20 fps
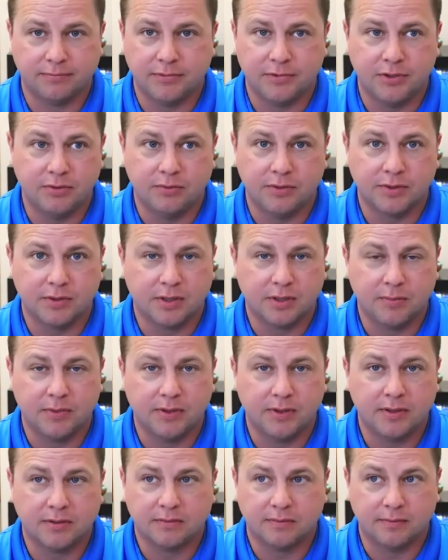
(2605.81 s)
doing some
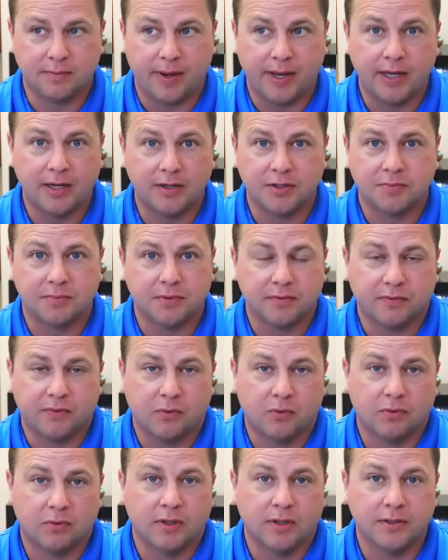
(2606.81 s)
of this management
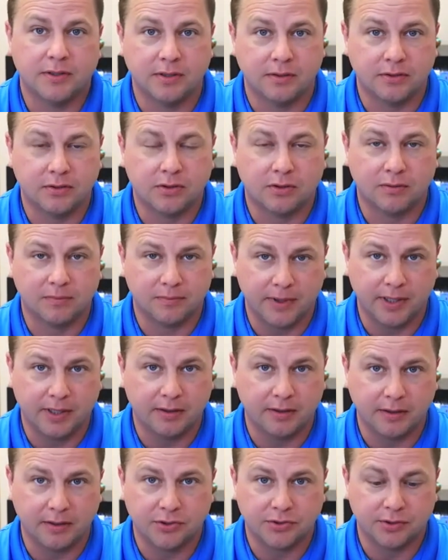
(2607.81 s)
for us and start
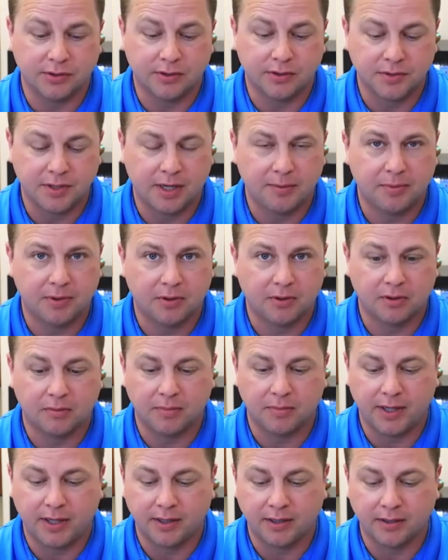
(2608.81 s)
making these triggers happen
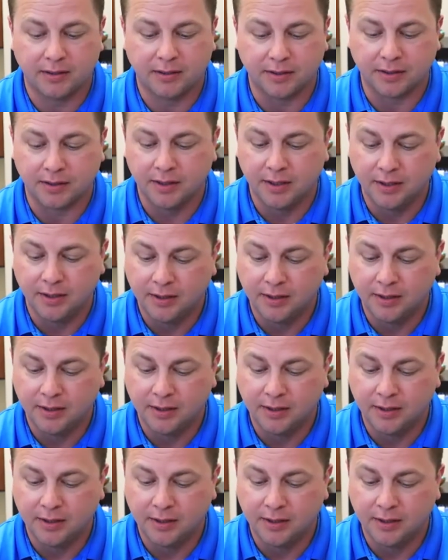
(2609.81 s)
automatically.